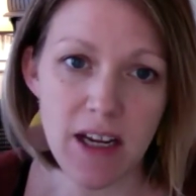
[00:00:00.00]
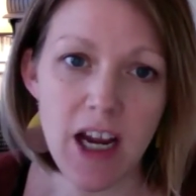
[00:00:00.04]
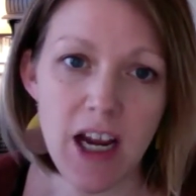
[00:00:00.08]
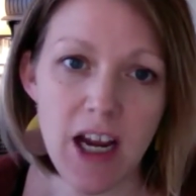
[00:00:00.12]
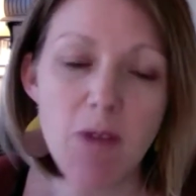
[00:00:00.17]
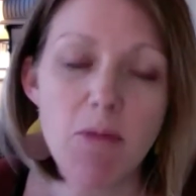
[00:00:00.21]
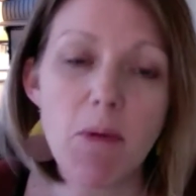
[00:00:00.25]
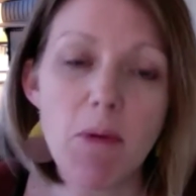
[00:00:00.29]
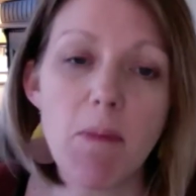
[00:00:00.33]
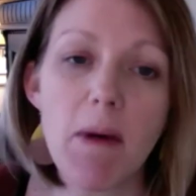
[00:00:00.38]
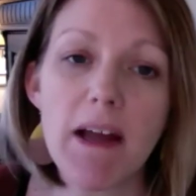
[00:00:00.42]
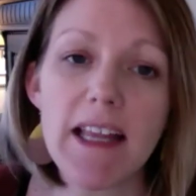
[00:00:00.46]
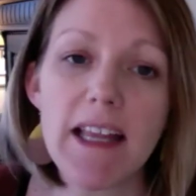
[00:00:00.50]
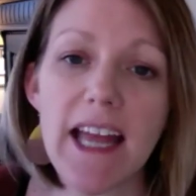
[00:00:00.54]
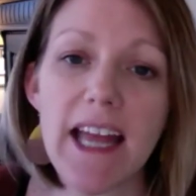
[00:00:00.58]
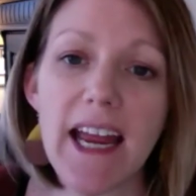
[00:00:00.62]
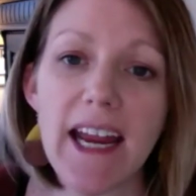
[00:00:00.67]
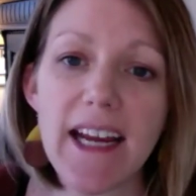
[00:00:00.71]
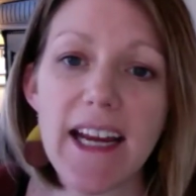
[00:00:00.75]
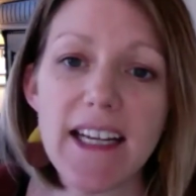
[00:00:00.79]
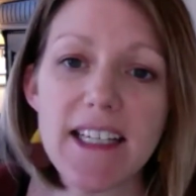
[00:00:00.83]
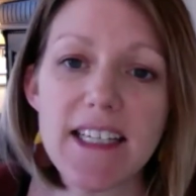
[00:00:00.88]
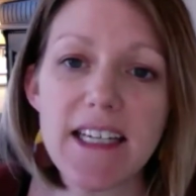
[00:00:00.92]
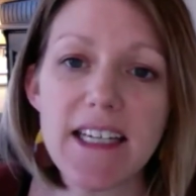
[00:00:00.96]
But by the
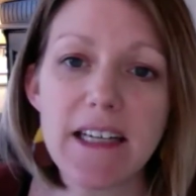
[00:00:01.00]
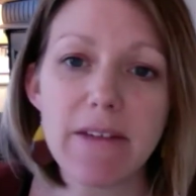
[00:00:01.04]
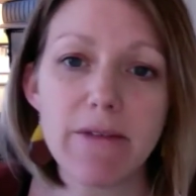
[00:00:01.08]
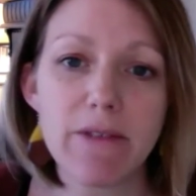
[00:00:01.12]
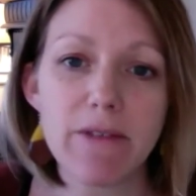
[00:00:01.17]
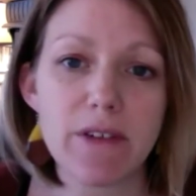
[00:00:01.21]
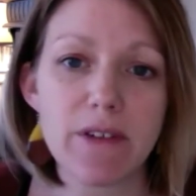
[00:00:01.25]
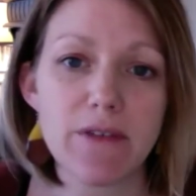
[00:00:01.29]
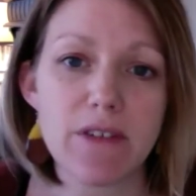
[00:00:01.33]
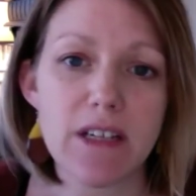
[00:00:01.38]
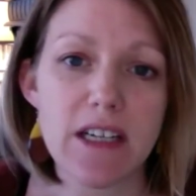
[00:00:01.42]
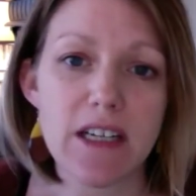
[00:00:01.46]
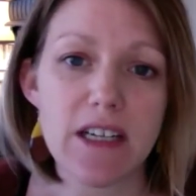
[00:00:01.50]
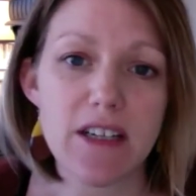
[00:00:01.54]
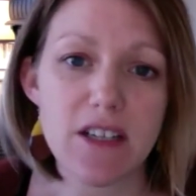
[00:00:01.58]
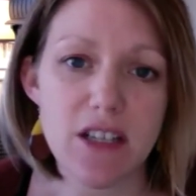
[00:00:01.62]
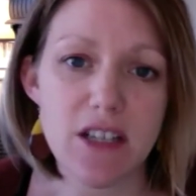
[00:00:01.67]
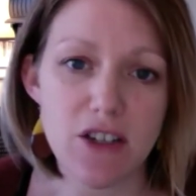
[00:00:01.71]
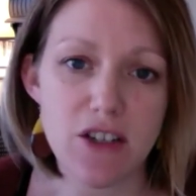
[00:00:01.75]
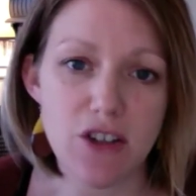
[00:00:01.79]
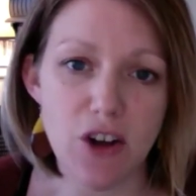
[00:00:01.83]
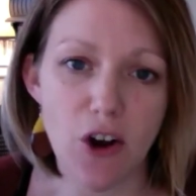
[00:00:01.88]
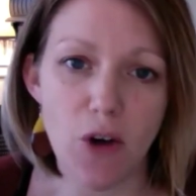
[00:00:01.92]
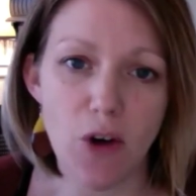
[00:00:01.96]
1850s, the
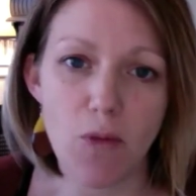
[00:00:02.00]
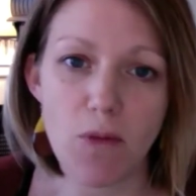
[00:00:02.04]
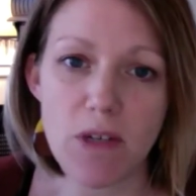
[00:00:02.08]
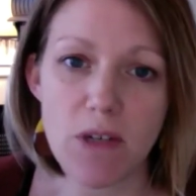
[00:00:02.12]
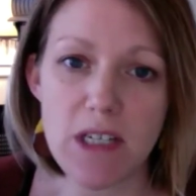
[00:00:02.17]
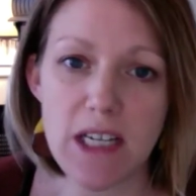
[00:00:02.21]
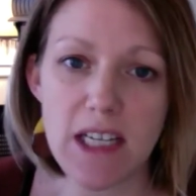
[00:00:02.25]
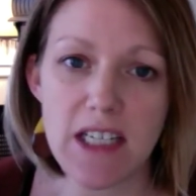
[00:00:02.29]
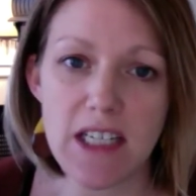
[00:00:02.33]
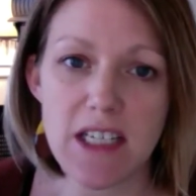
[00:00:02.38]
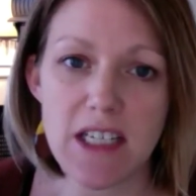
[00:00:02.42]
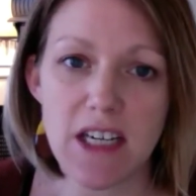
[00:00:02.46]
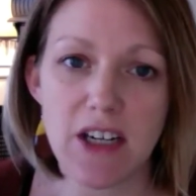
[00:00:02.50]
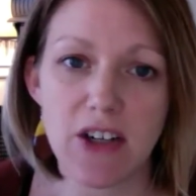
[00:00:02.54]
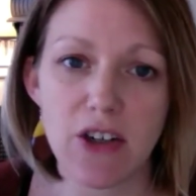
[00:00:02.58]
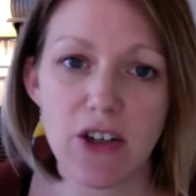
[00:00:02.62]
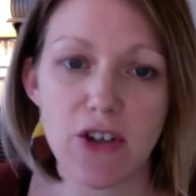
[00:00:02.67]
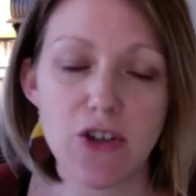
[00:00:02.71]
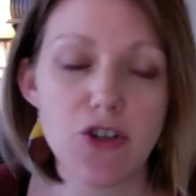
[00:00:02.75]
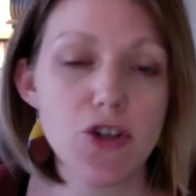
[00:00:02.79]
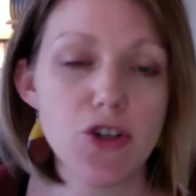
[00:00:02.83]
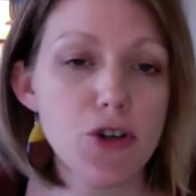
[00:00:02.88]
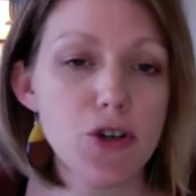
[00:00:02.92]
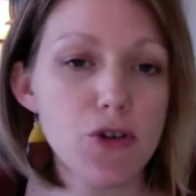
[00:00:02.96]
dome was considered
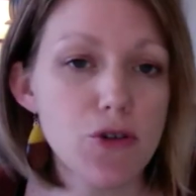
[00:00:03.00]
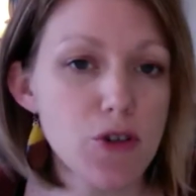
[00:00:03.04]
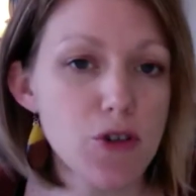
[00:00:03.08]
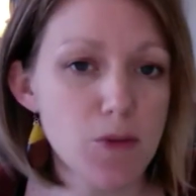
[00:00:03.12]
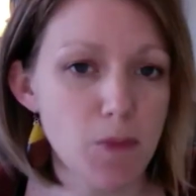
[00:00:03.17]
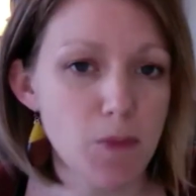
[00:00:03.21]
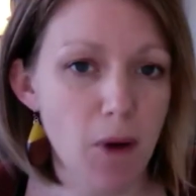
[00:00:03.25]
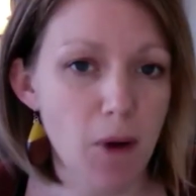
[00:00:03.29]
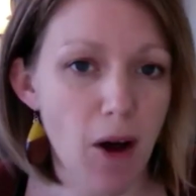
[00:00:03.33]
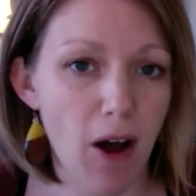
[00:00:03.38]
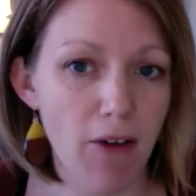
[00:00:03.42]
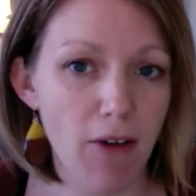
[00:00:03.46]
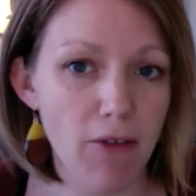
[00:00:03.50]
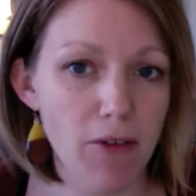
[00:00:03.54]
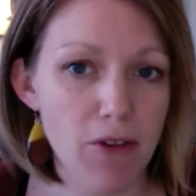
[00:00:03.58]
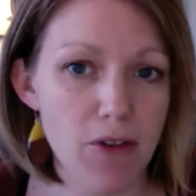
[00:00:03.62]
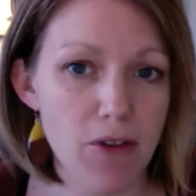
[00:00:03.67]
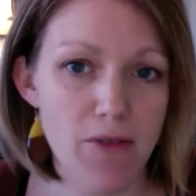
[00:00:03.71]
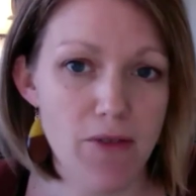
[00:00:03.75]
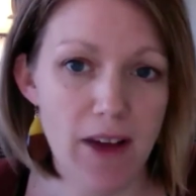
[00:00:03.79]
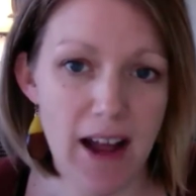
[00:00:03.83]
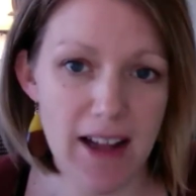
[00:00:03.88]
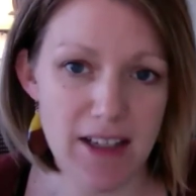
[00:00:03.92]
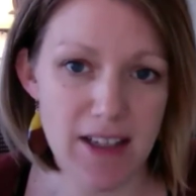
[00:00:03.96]
too small for the
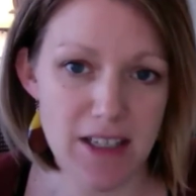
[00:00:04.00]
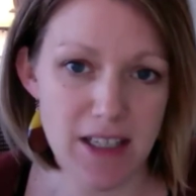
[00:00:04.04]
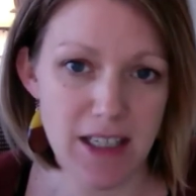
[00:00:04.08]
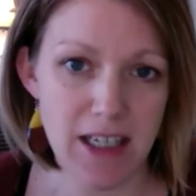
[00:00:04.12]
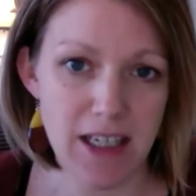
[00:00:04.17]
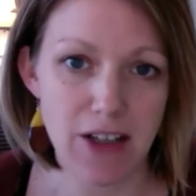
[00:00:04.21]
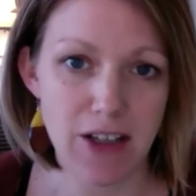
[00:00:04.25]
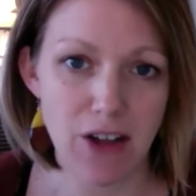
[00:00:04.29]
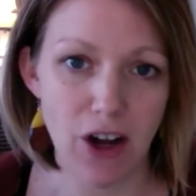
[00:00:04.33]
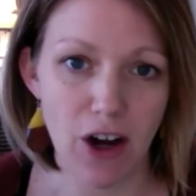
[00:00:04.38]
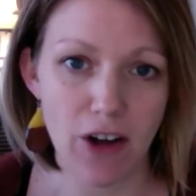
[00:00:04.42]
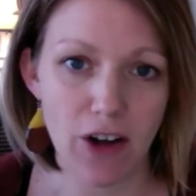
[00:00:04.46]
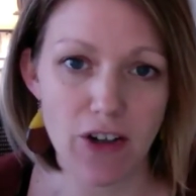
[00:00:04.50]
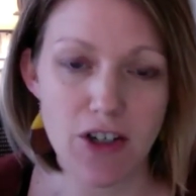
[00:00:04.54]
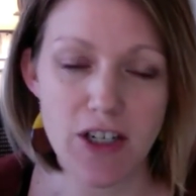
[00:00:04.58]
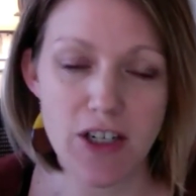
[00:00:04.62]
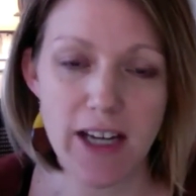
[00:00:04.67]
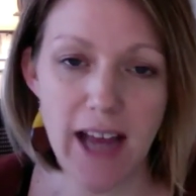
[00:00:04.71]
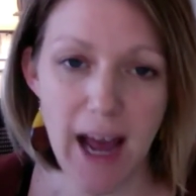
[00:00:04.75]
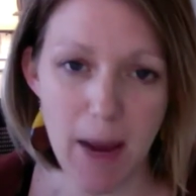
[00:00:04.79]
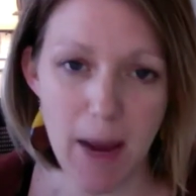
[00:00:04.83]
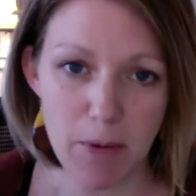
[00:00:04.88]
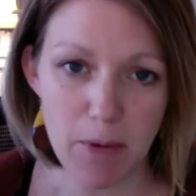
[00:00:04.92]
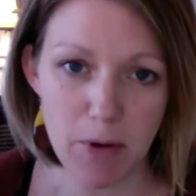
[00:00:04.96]
vastly enlarged
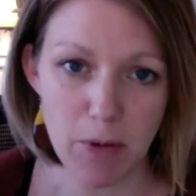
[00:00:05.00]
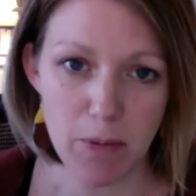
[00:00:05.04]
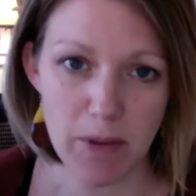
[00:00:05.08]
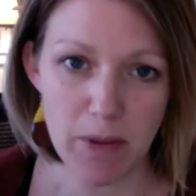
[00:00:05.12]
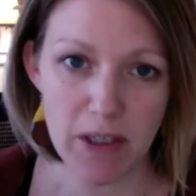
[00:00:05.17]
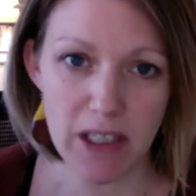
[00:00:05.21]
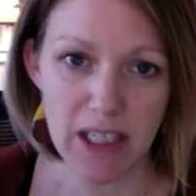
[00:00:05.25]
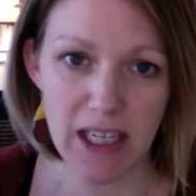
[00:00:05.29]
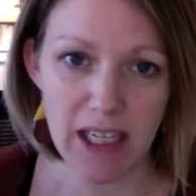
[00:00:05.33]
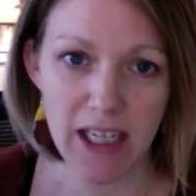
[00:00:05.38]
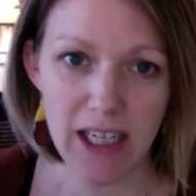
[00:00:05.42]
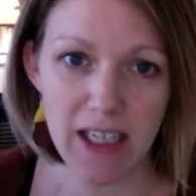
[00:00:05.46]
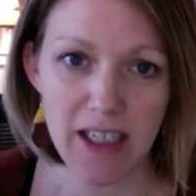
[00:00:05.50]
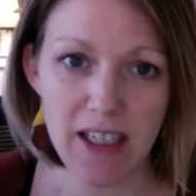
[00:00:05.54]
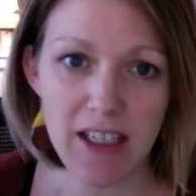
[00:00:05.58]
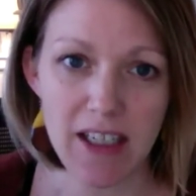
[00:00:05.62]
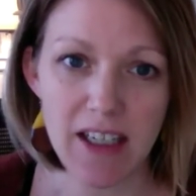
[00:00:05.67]
Capitol building.